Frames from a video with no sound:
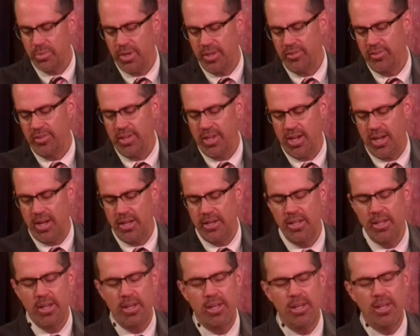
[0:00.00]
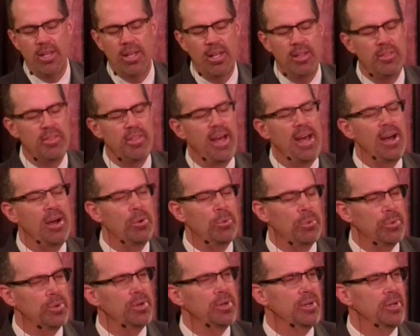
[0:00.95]
was God. And that
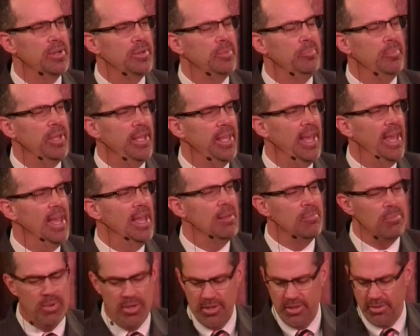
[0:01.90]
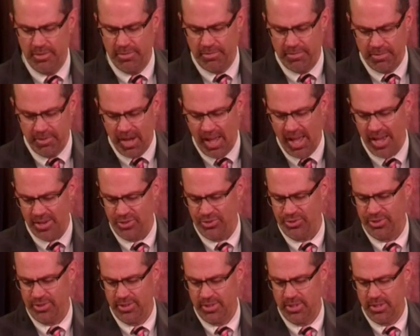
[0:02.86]
word became
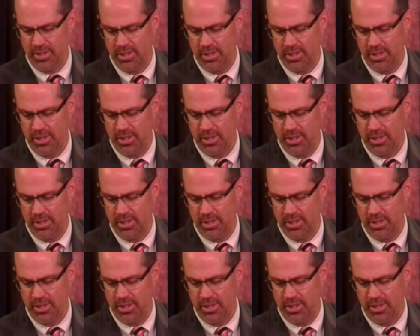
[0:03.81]
flesh,